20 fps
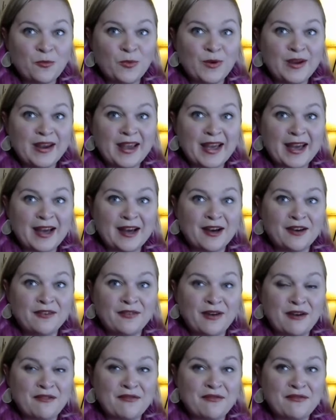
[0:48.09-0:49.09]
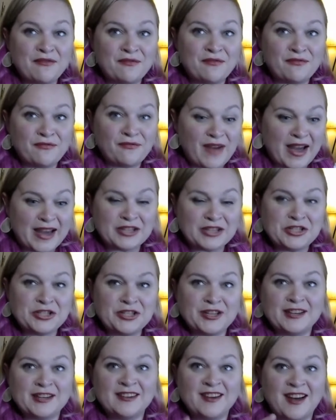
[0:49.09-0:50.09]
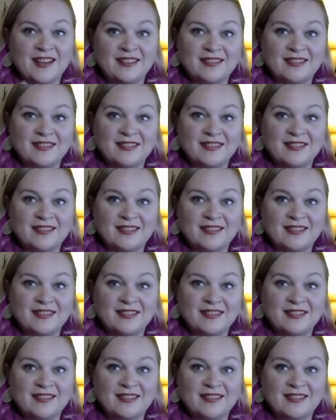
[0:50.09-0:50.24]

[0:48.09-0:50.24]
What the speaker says: We have a fashion,